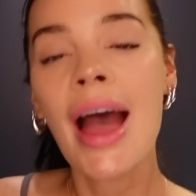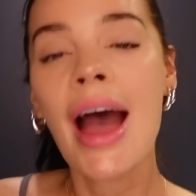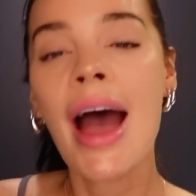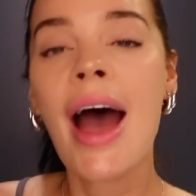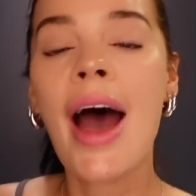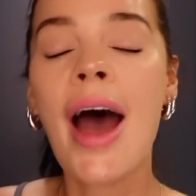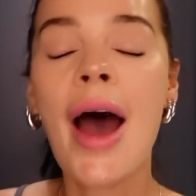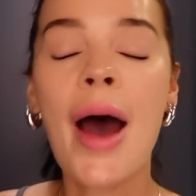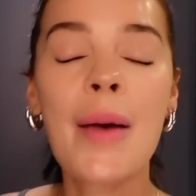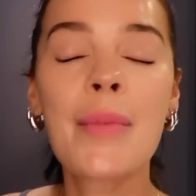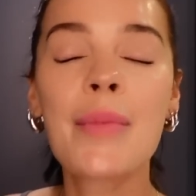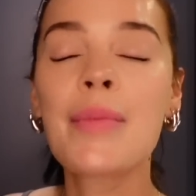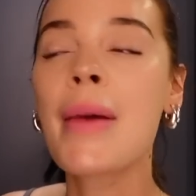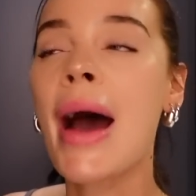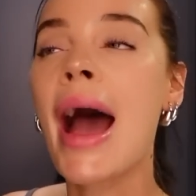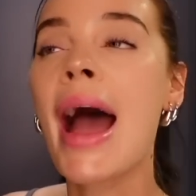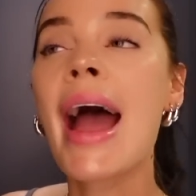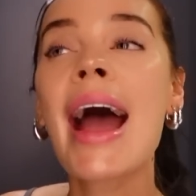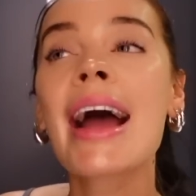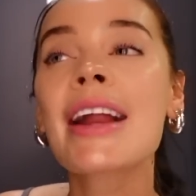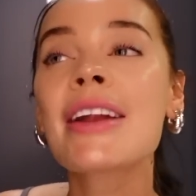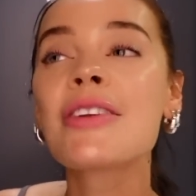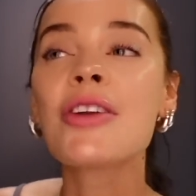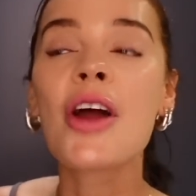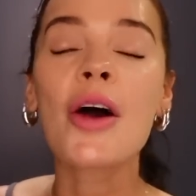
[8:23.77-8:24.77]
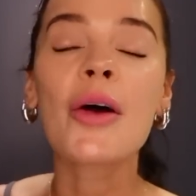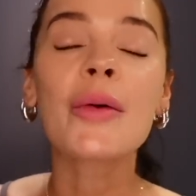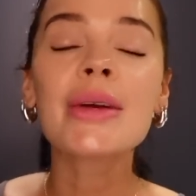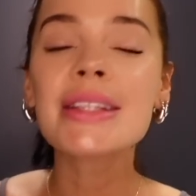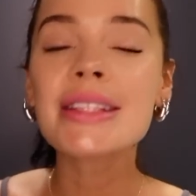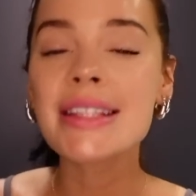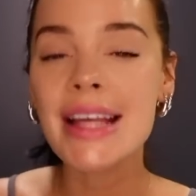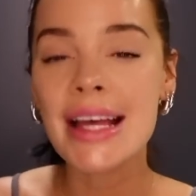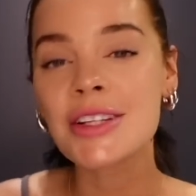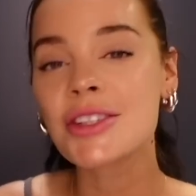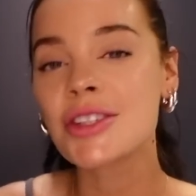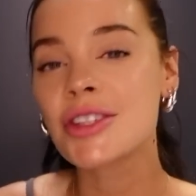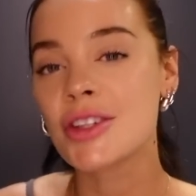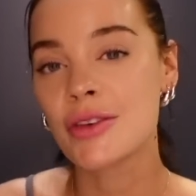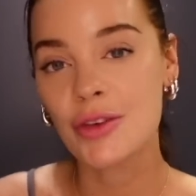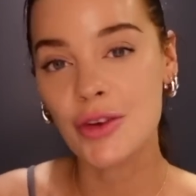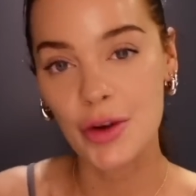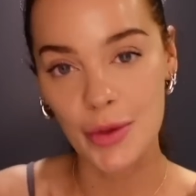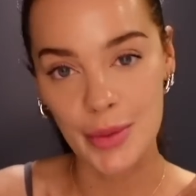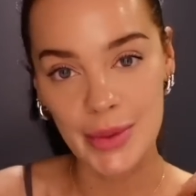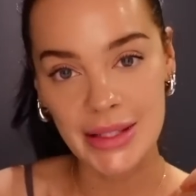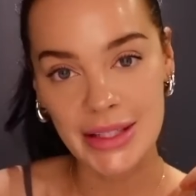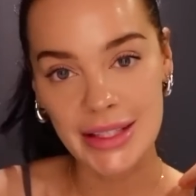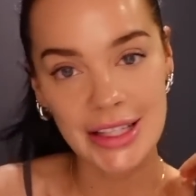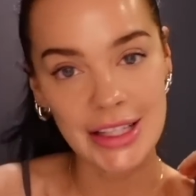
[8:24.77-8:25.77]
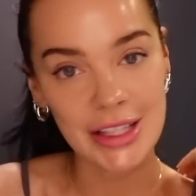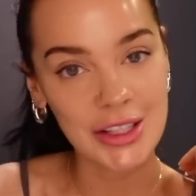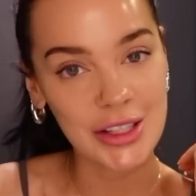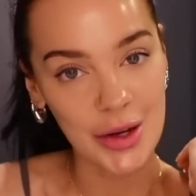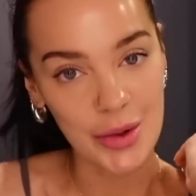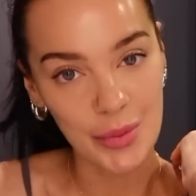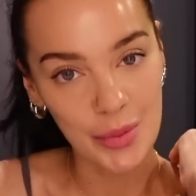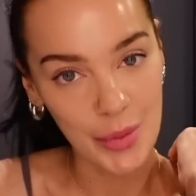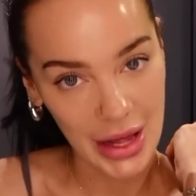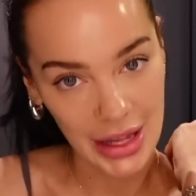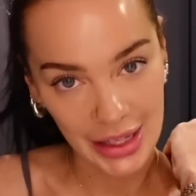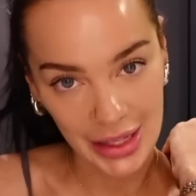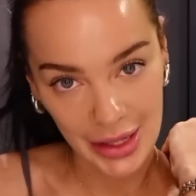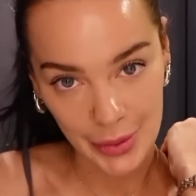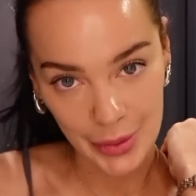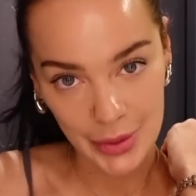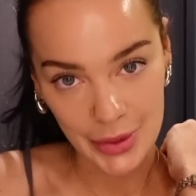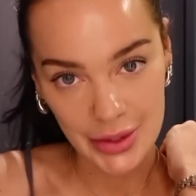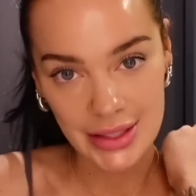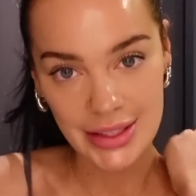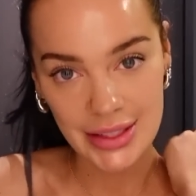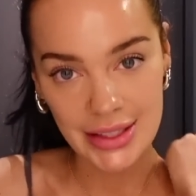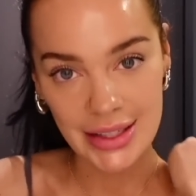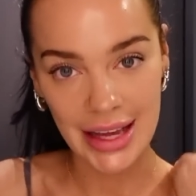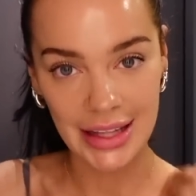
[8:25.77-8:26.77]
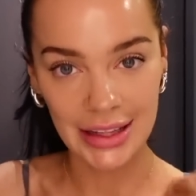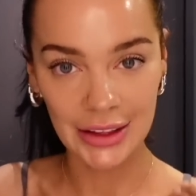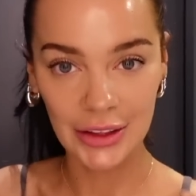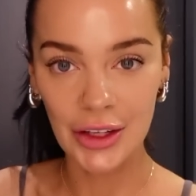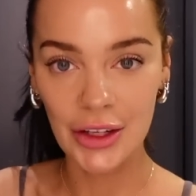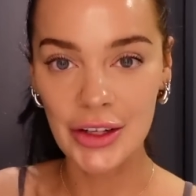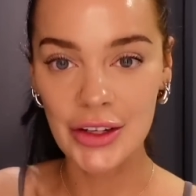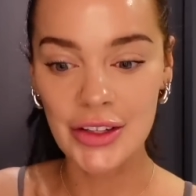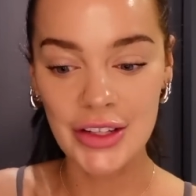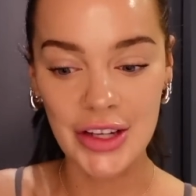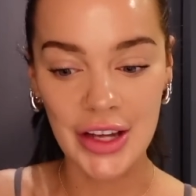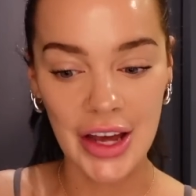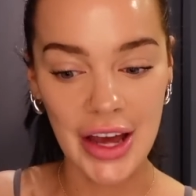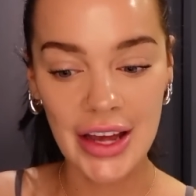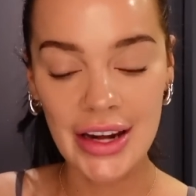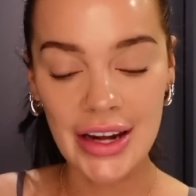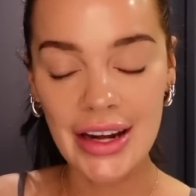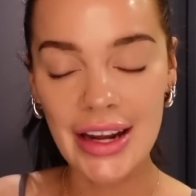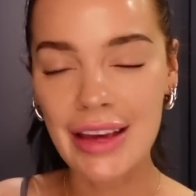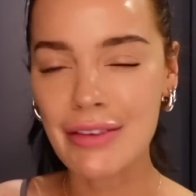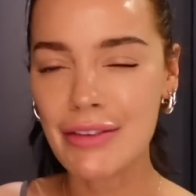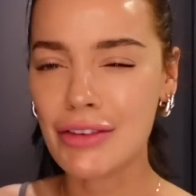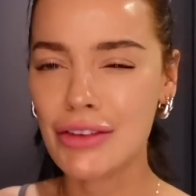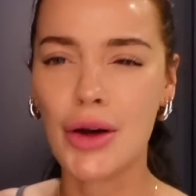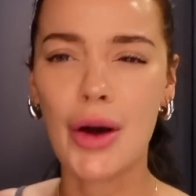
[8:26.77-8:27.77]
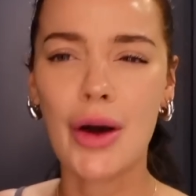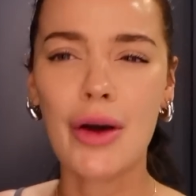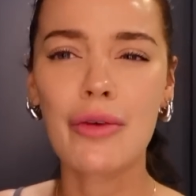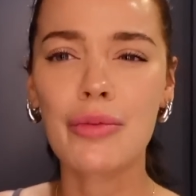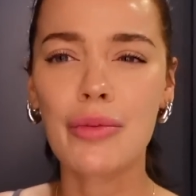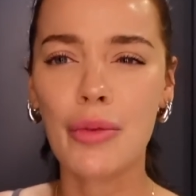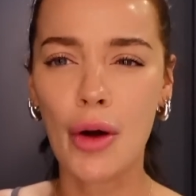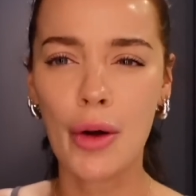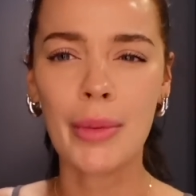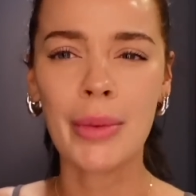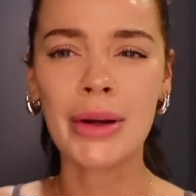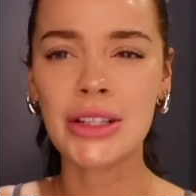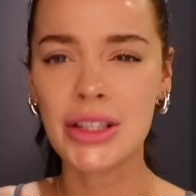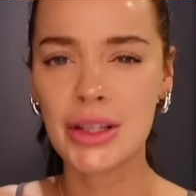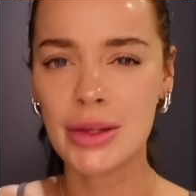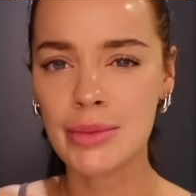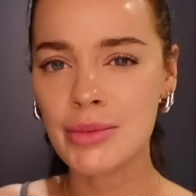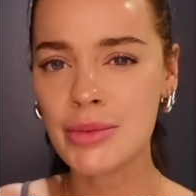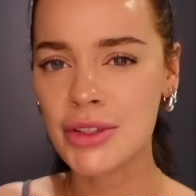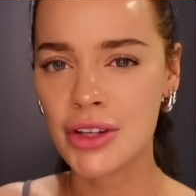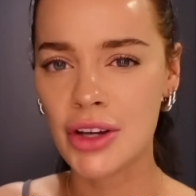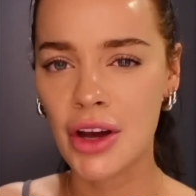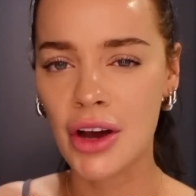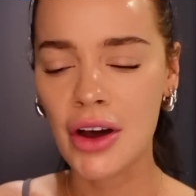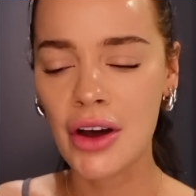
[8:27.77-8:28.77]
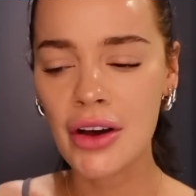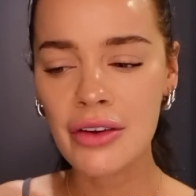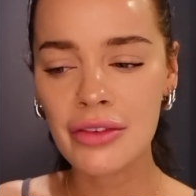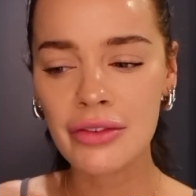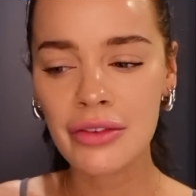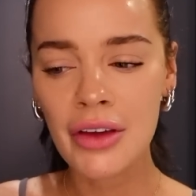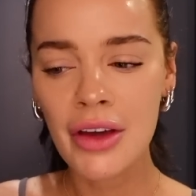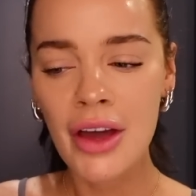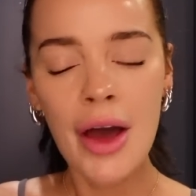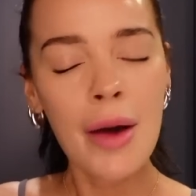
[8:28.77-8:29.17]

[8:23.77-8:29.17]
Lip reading: I had no intention of coming to the gym while I was in London, even though I've brought my gym stuff.